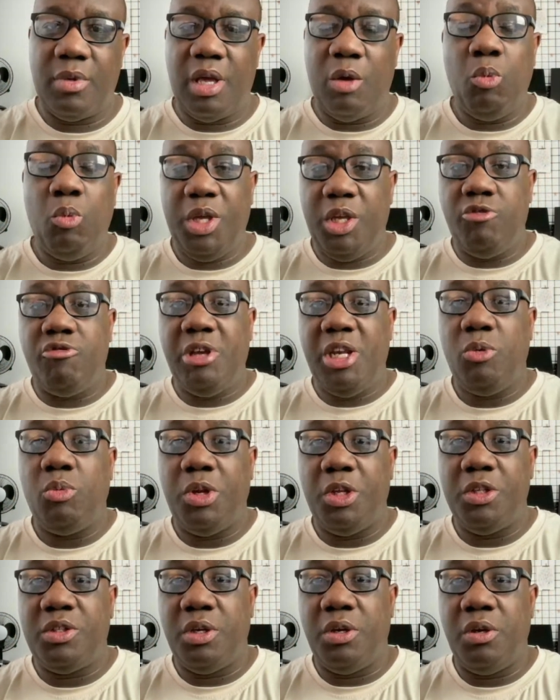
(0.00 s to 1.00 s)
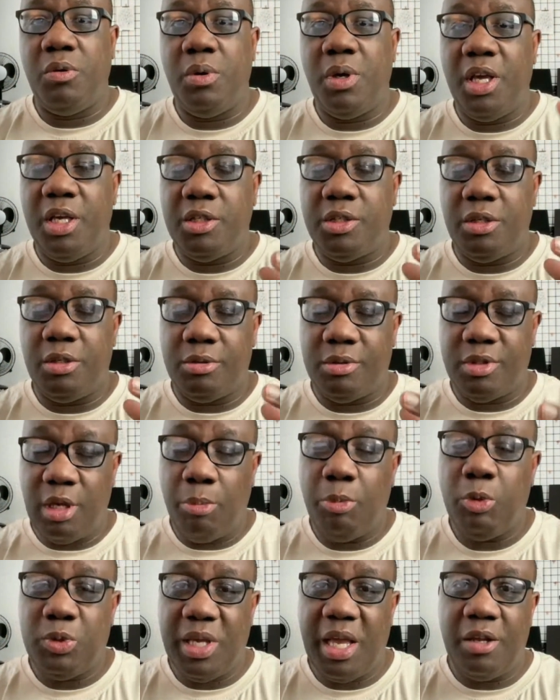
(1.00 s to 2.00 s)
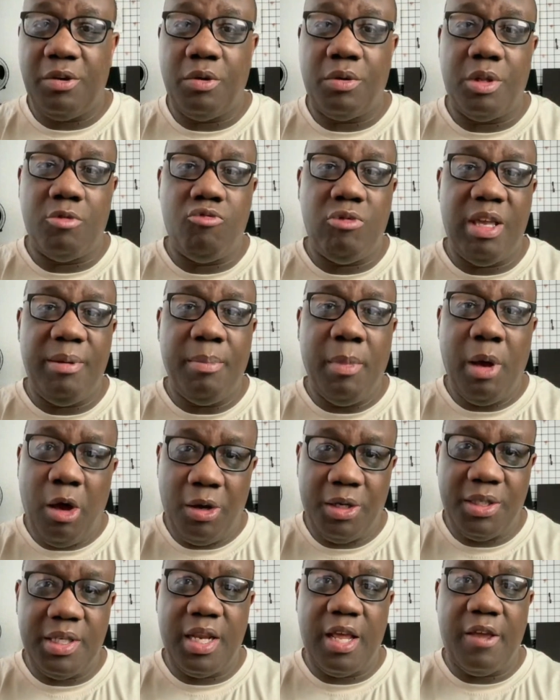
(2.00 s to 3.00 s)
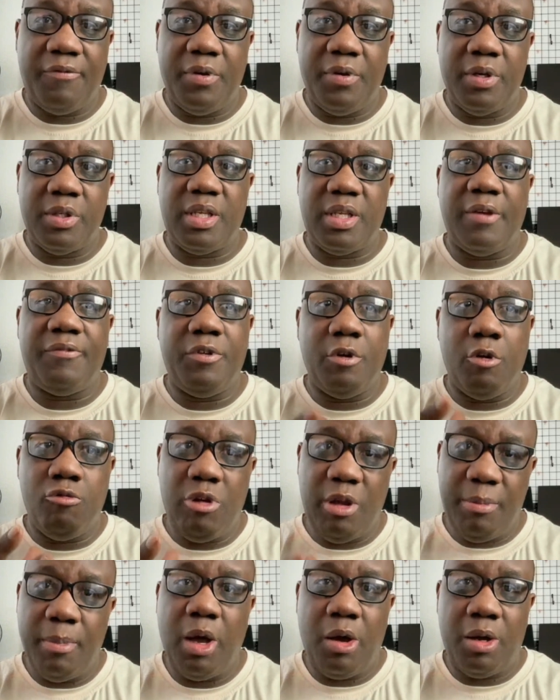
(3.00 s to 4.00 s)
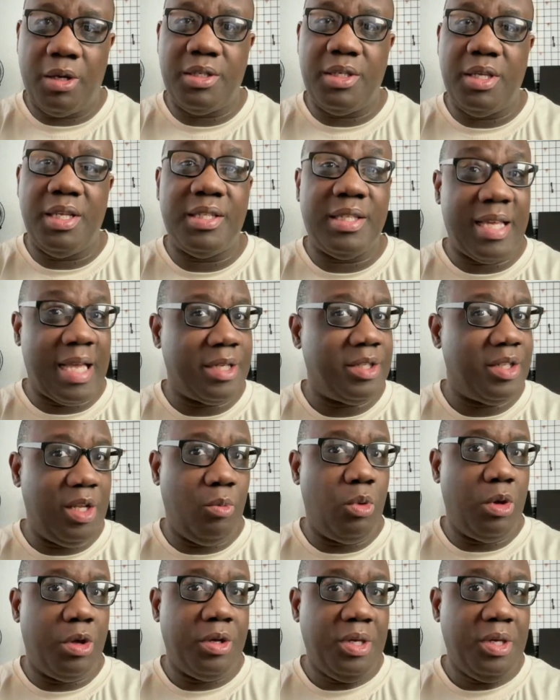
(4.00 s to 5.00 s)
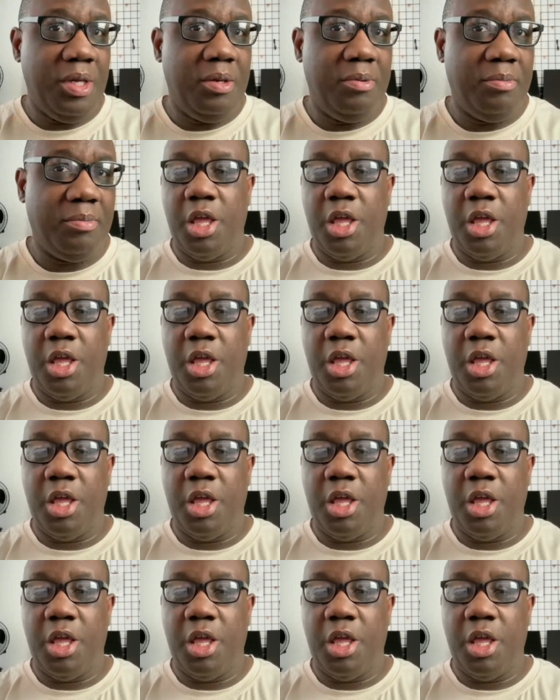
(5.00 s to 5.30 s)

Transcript: And what you really want to do is double down on the remarketing efforts if your remarketing is actually working.